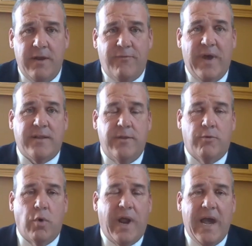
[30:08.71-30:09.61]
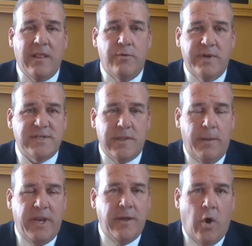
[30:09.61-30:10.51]
In fact, the Rhode Island risk
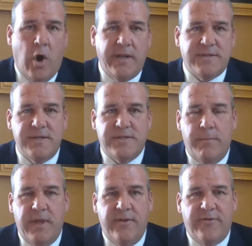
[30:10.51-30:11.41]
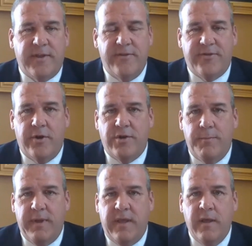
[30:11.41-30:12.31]
limiting audit system is considered
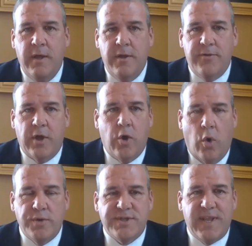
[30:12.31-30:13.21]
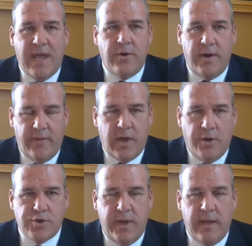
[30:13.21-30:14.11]
to be the gold standard in the
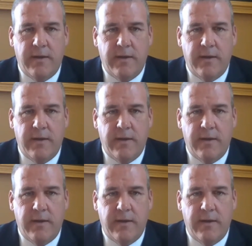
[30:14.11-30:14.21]
country.